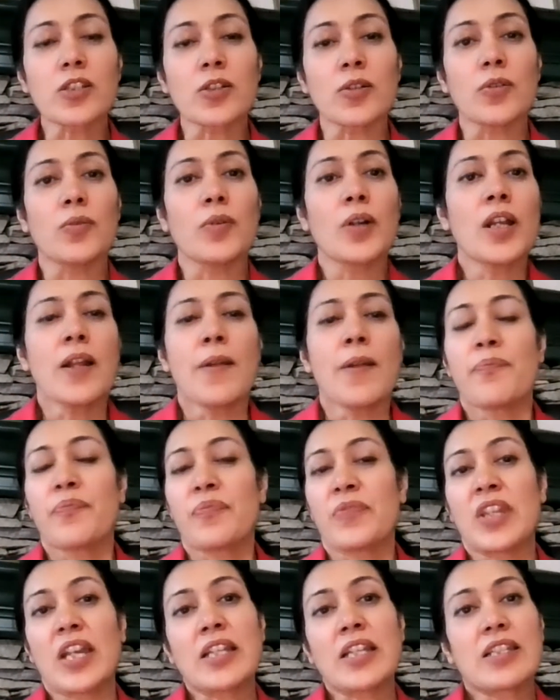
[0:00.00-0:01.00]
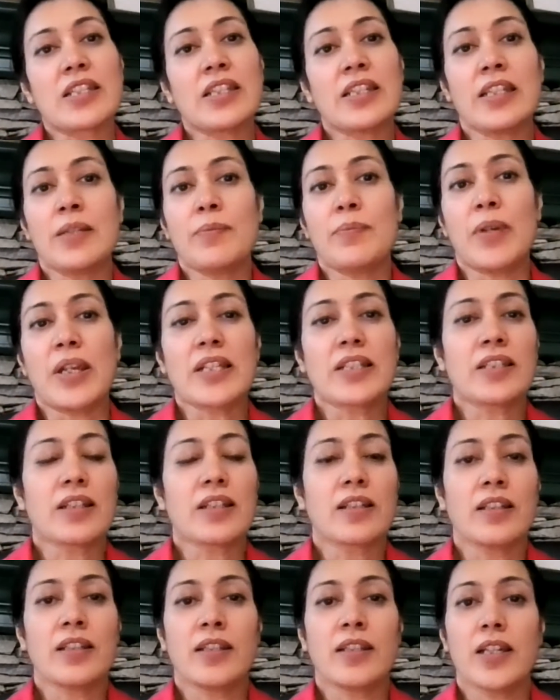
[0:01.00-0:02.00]
So Dead Sea
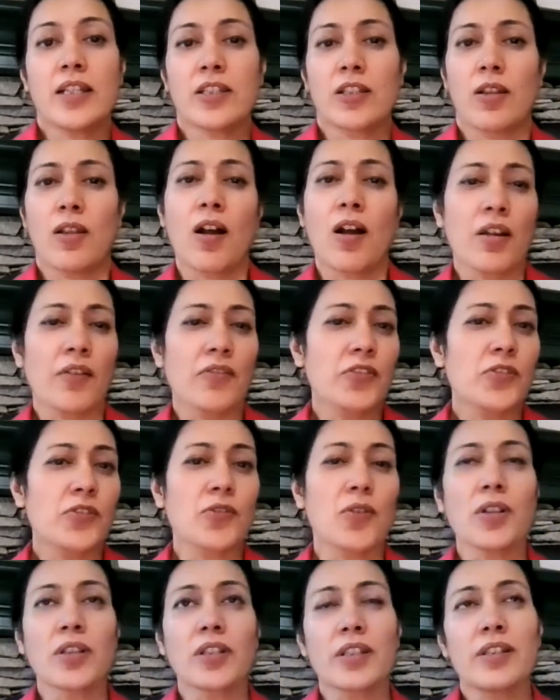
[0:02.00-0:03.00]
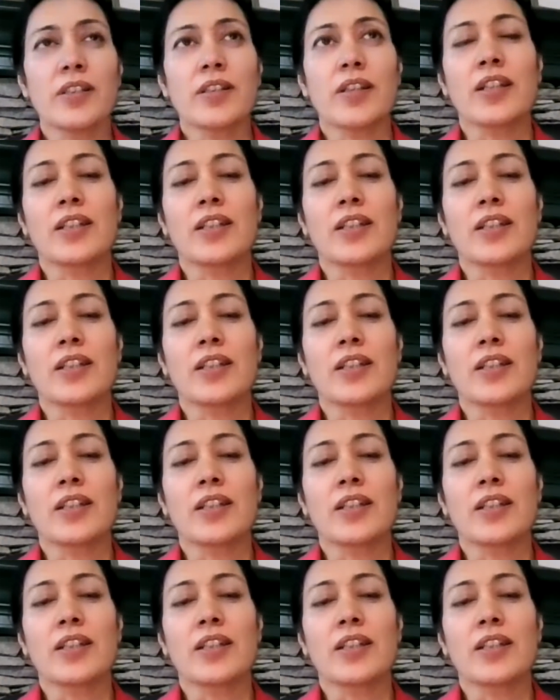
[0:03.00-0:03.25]
basically has a lot of salt in it.